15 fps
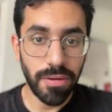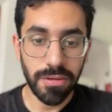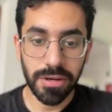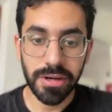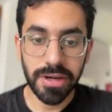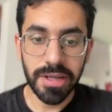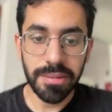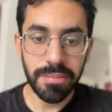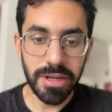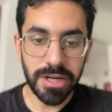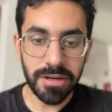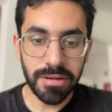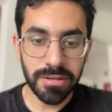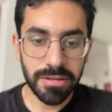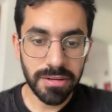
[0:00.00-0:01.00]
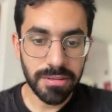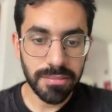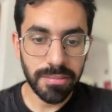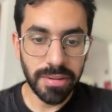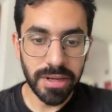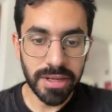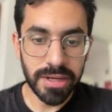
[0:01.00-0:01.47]
already made
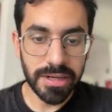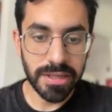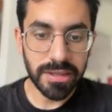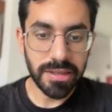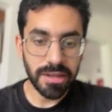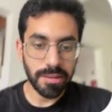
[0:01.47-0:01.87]
by hitting the